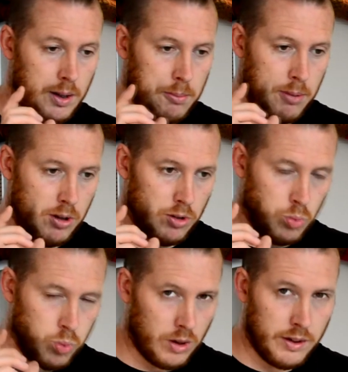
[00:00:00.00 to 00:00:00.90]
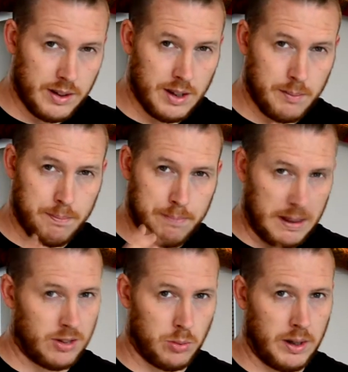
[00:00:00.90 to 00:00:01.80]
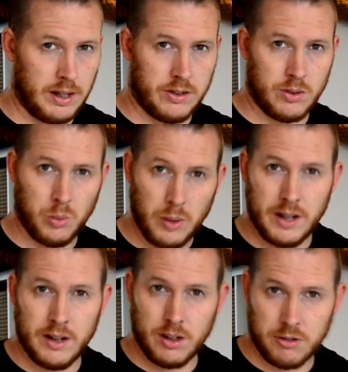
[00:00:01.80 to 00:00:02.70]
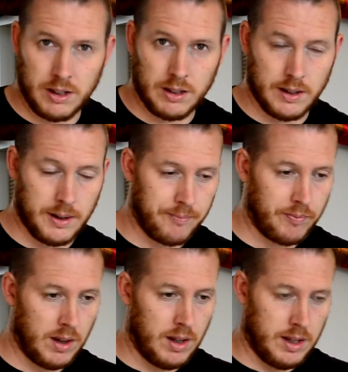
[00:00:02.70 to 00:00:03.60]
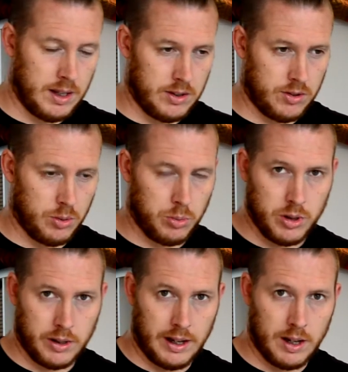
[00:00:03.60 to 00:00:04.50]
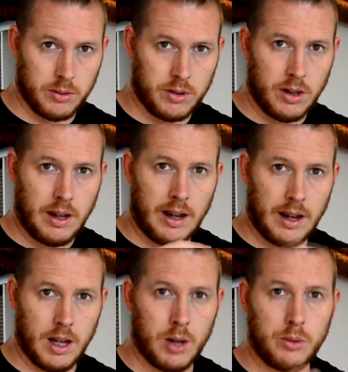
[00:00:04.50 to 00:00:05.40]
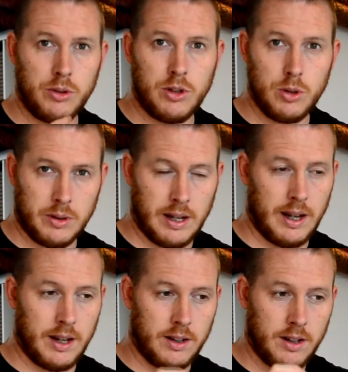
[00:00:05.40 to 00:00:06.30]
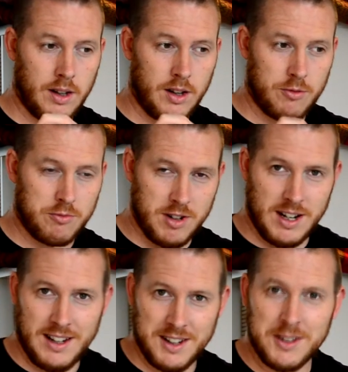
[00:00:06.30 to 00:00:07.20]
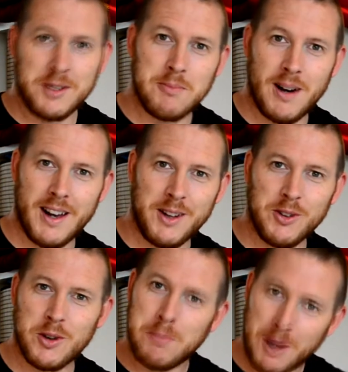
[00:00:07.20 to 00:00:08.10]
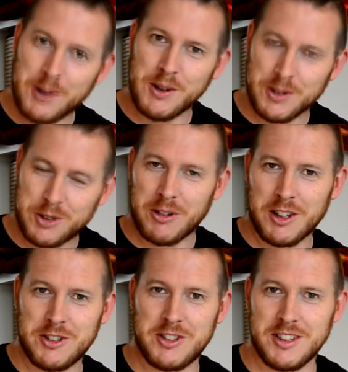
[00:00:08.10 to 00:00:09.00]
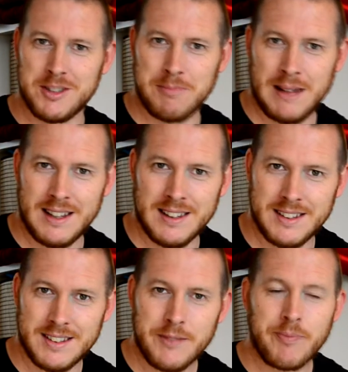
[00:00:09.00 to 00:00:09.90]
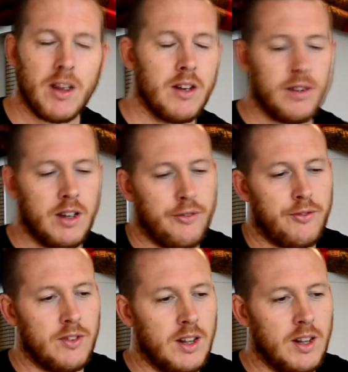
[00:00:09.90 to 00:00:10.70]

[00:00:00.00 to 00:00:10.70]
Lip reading: because one of the best ways to win in Agricola is to work out how you can really undermine your opponent's strategies and plans. If